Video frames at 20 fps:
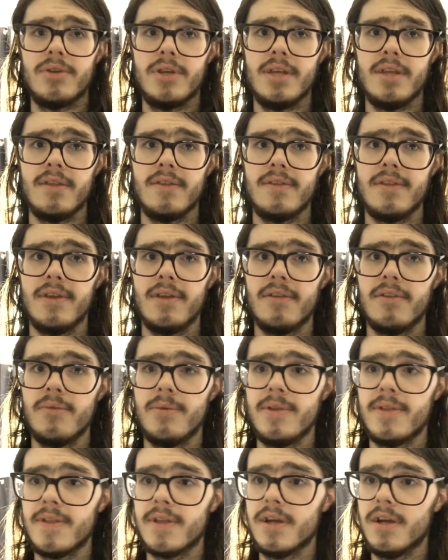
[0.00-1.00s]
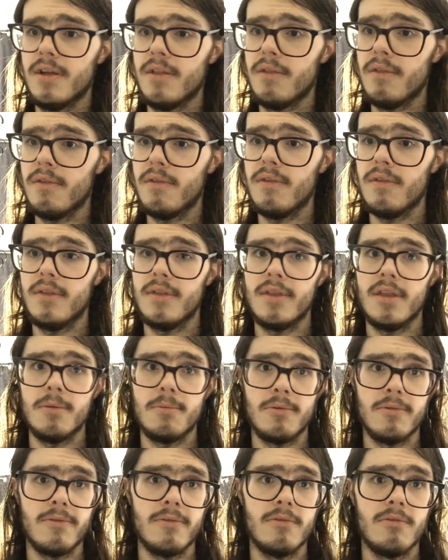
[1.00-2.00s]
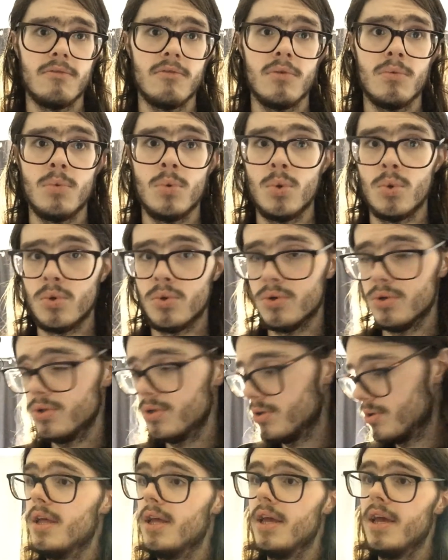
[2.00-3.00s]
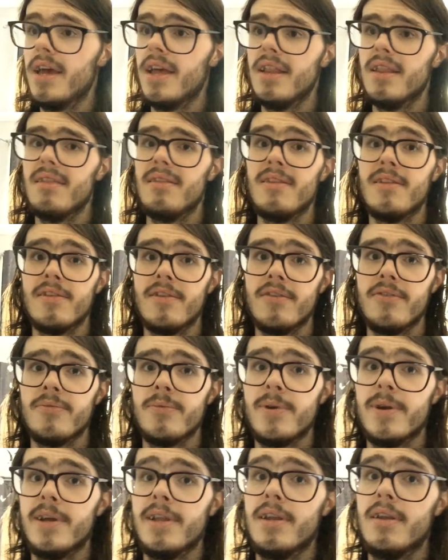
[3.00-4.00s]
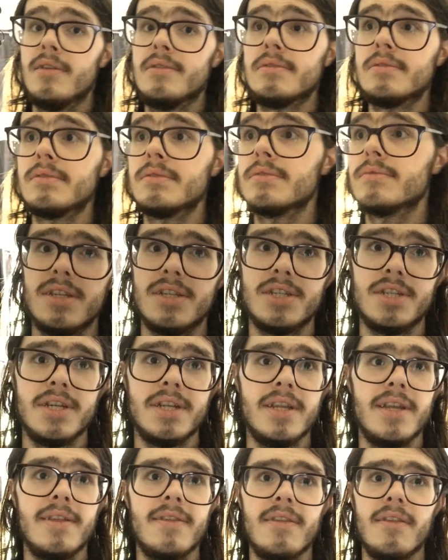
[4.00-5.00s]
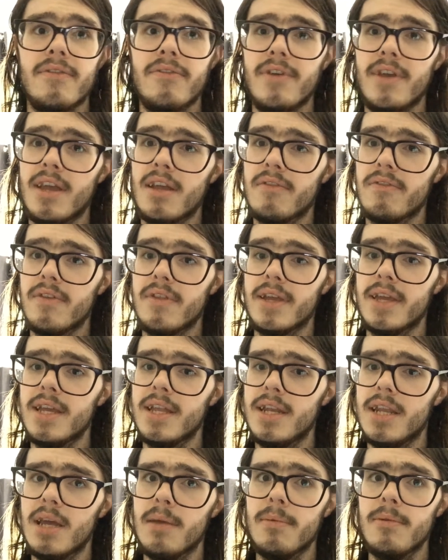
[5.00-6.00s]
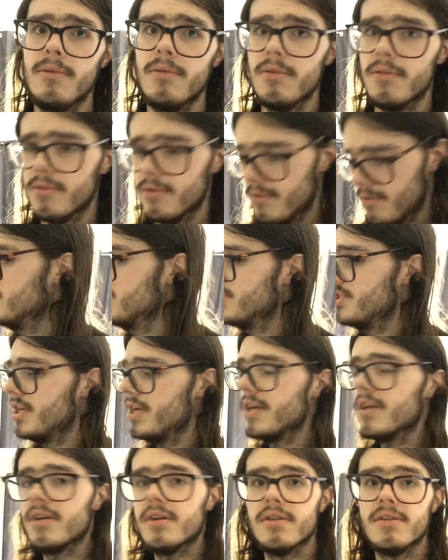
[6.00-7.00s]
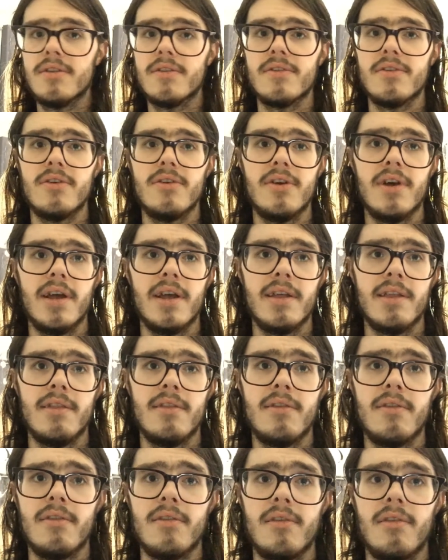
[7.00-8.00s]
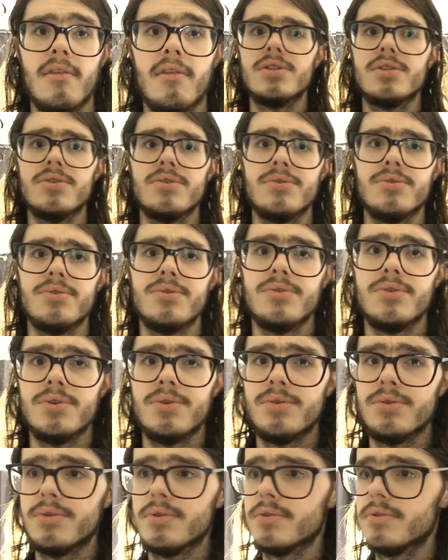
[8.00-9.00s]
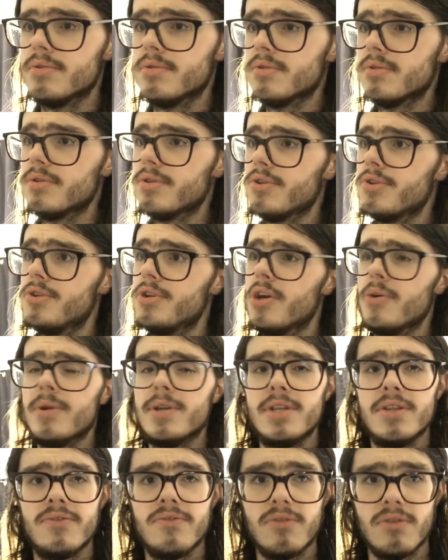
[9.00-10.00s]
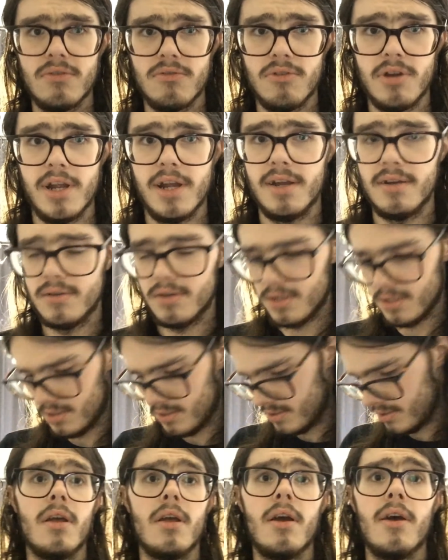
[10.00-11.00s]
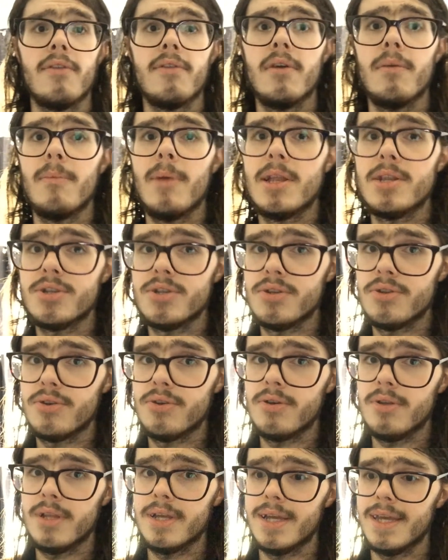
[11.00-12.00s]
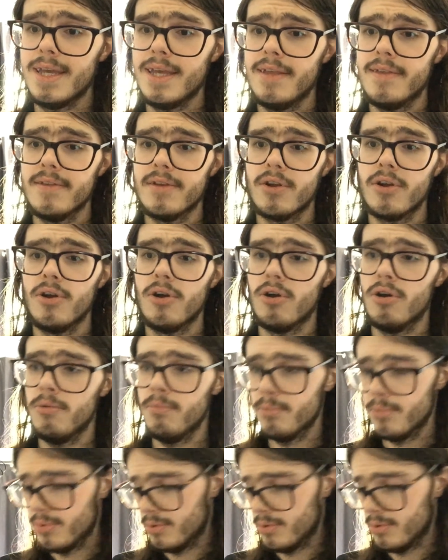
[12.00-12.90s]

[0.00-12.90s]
he sticks to his guns, doubles the reward, and this is when shit hits the fan for the kidnappers. Shaker decides to go a different route. As I mentioned earlier, he's a cop.